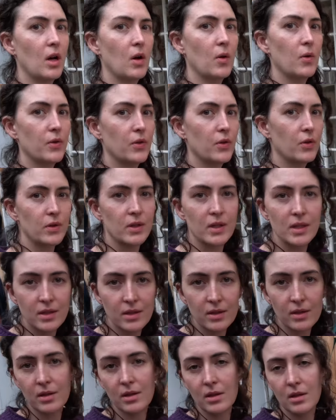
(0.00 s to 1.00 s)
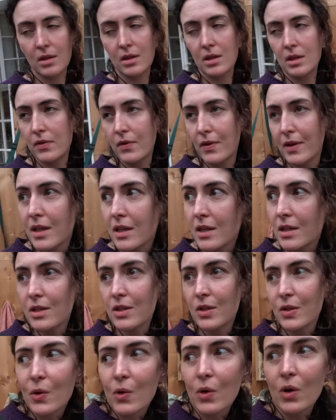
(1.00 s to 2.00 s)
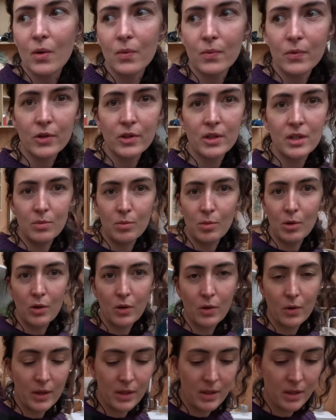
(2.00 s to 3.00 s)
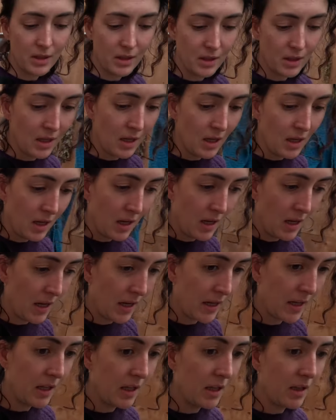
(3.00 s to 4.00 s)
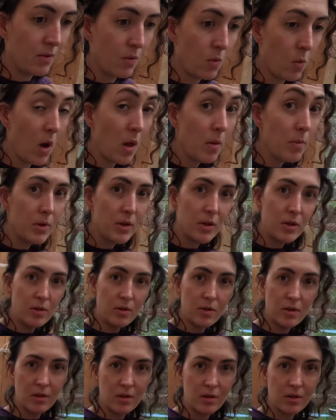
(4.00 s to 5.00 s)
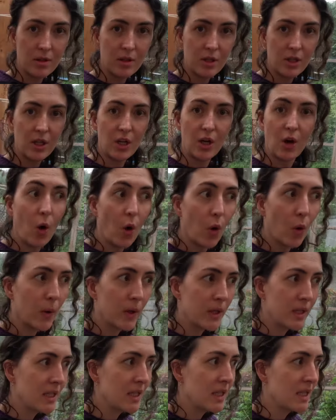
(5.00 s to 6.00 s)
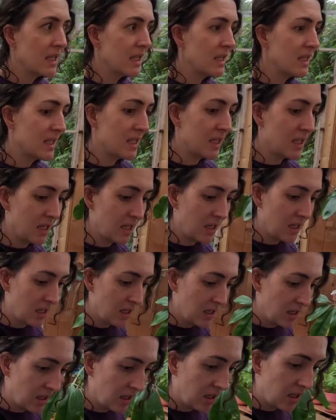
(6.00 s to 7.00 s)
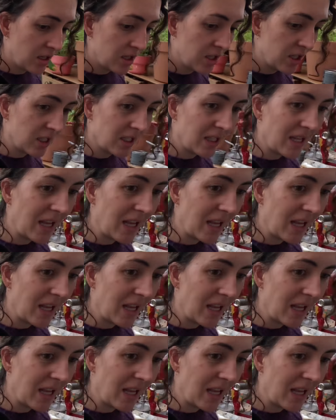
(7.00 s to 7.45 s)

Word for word: the kitten, is feeling so comfortable already. Like in one minute, she already eats and she's